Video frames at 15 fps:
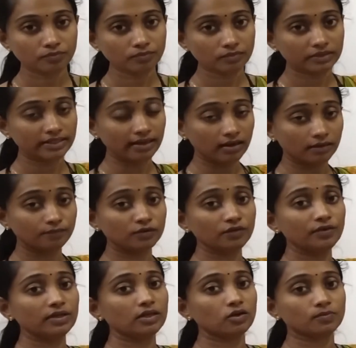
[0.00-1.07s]
Then after
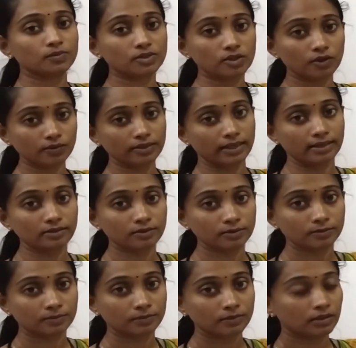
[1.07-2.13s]
we can observe that
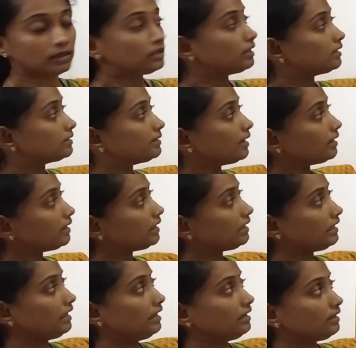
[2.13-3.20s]

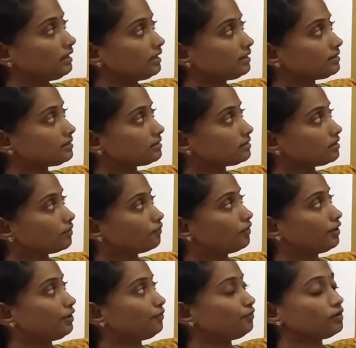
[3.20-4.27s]
the ink is
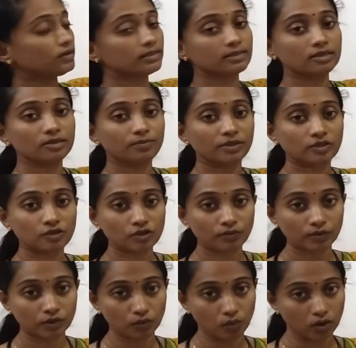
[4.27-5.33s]
very fastly mixed
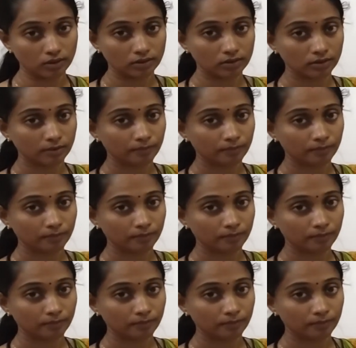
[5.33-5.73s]
with the water,